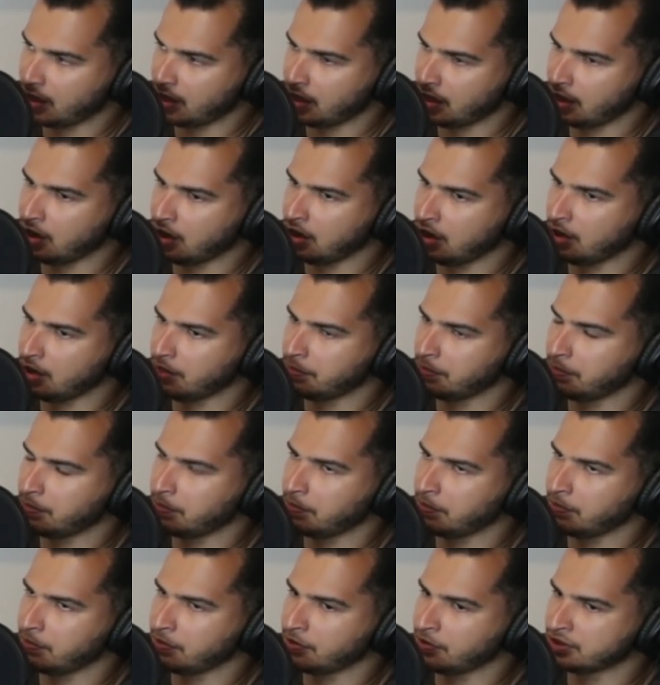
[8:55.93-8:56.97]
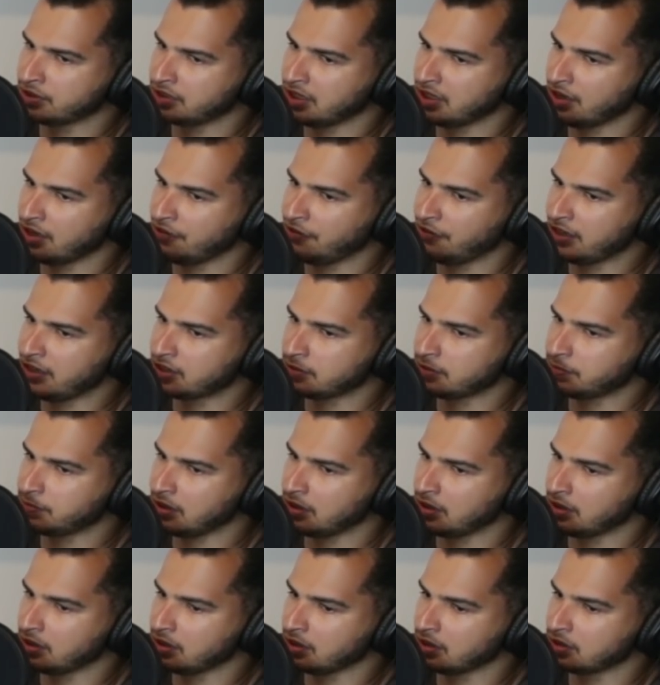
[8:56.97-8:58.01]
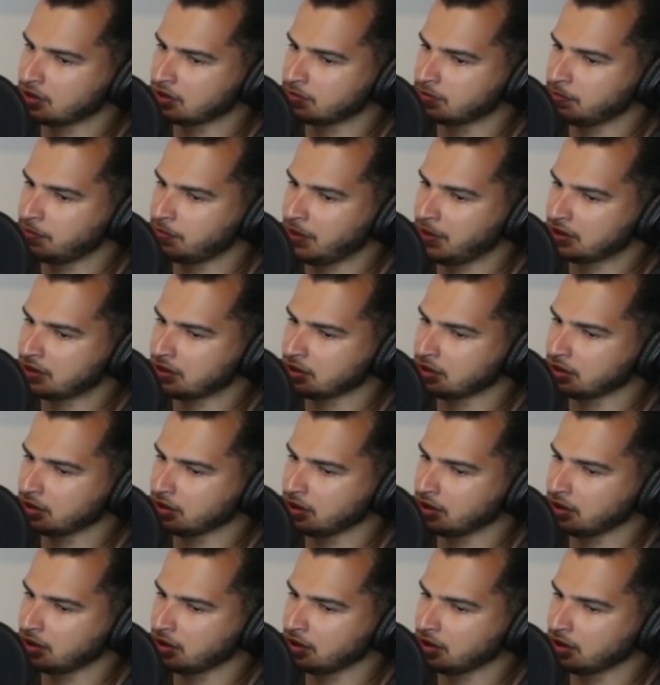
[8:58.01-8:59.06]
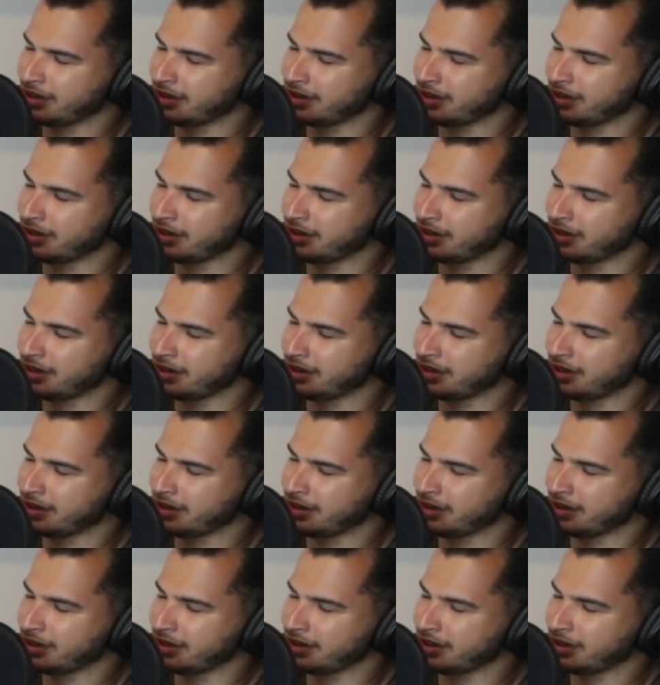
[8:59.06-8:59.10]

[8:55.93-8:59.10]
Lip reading: The ZF 8-speed is basically